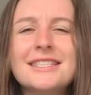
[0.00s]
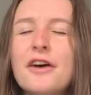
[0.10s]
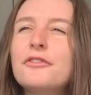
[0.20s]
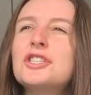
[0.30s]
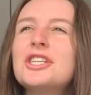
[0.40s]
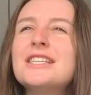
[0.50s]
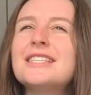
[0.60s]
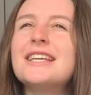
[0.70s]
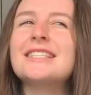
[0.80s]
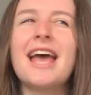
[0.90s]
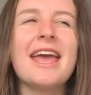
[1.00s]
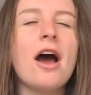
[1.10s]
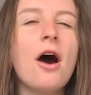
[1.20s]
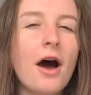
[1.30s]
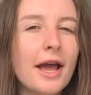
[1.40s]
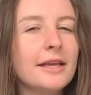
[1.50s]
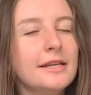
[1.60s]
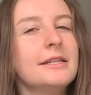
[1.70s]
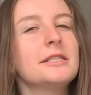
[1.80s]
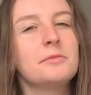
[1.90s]
Selfridges is a
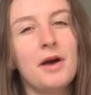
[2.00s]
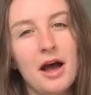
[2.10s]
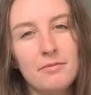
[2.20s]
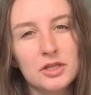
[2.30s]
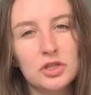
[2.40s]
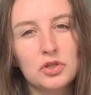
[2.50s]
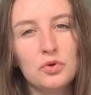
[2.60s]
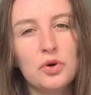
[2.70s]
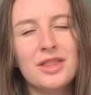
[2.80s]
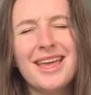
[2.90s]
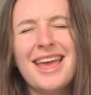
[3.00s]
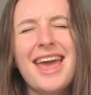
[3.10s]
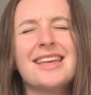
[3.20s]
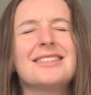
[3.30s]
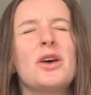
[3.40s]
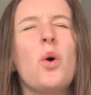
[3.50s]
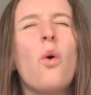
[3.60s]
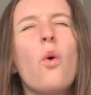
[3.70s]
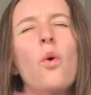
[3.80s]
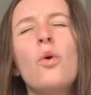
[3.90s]
high-end department store that has
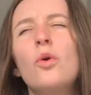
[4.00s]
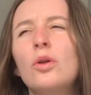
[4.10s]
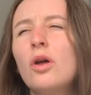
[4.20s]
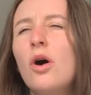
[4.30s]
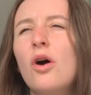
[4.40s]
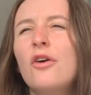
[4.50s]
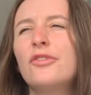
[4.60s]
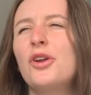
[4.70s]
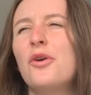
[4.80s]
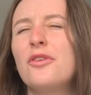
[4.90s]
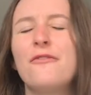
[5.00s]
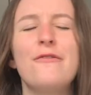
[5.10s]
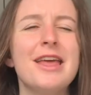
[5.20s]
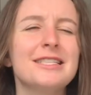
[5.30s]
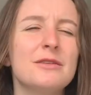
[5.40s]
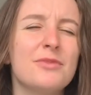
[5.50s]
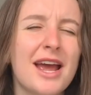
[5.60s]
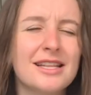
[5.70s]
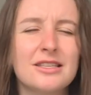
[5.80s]
all of, you know, the fancy brands.